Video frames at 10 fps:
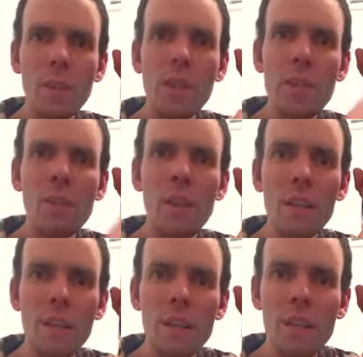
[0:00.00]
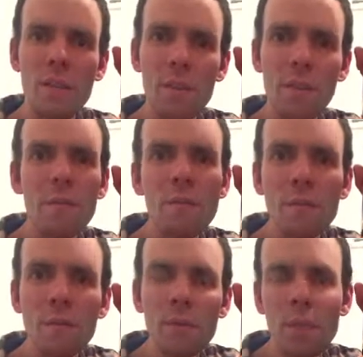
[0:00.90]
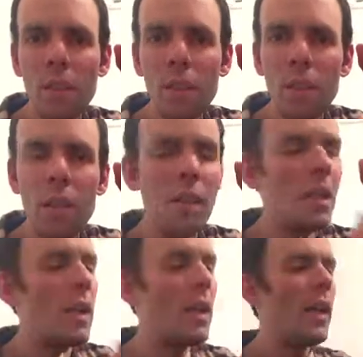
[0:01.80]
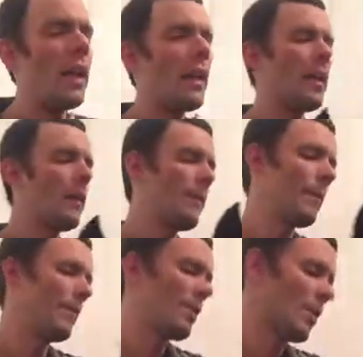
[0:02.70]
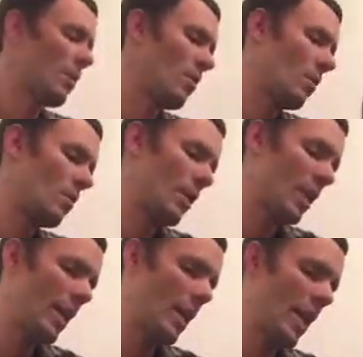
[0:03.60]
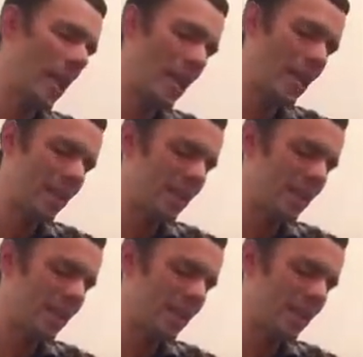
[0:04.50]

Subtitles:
it's not in the center. So it